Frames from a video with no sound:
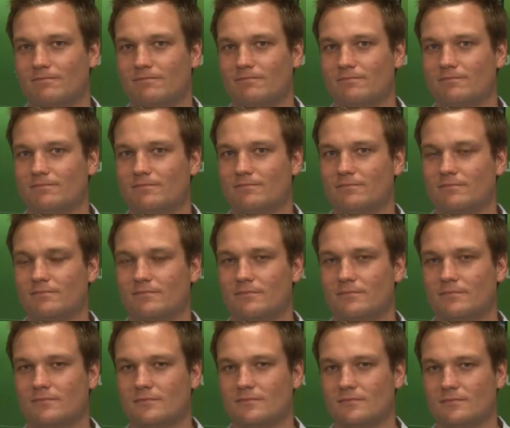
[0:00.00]

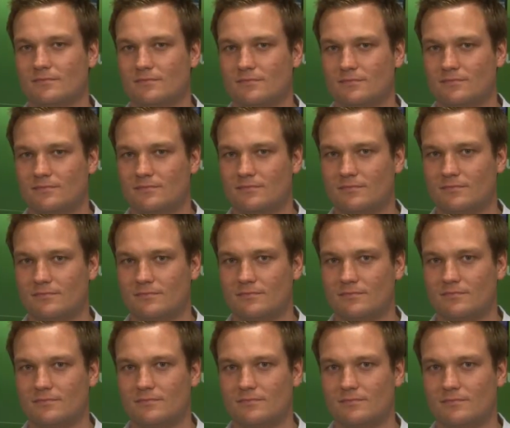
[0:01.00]

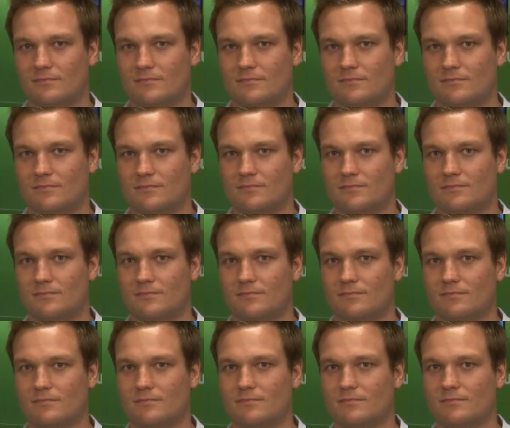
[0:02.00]

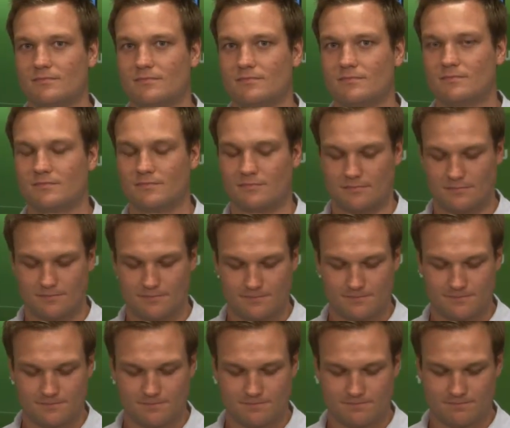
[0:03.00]

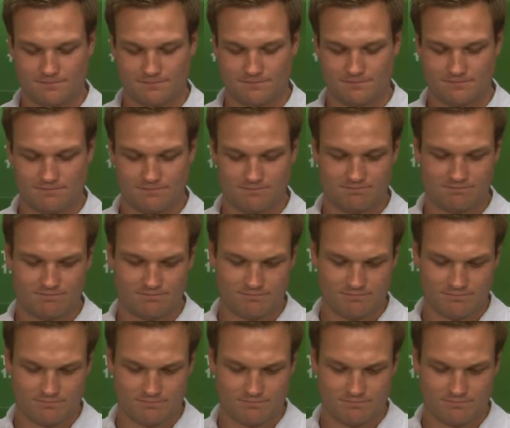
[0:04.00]
(silent)